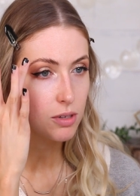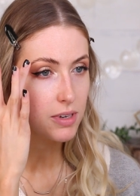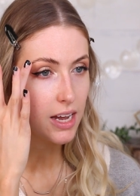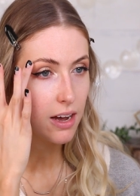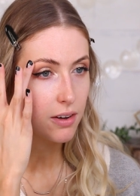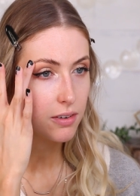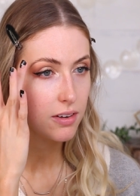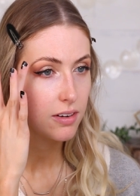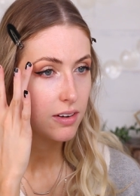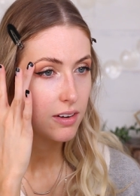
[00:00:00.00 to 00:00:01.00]
them down
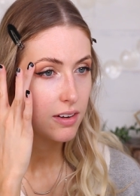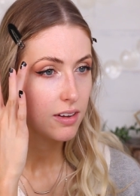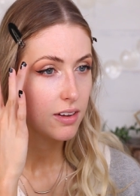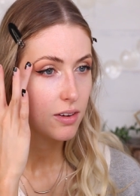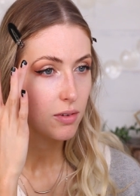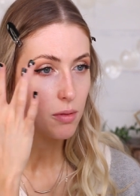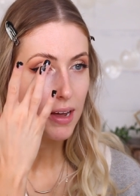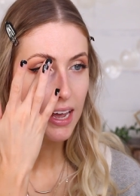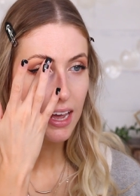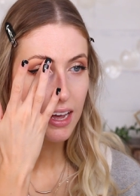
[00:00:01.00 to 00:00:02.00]
with
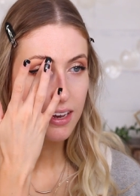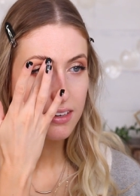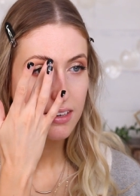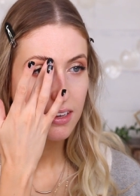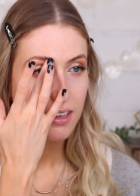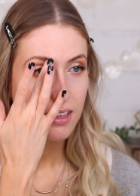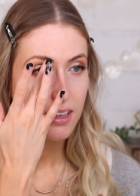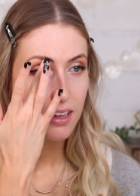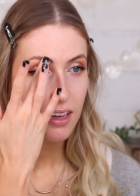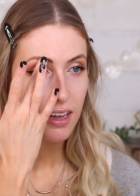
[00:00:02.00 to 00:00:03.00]
my hand.
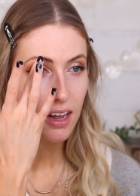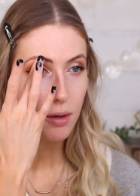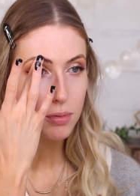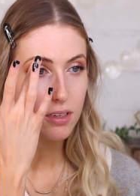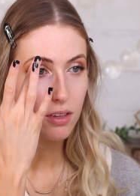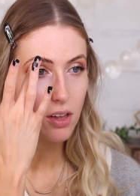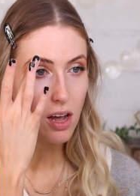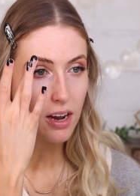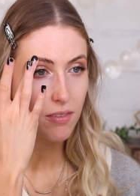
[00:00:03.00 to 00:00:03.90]
It helps to lock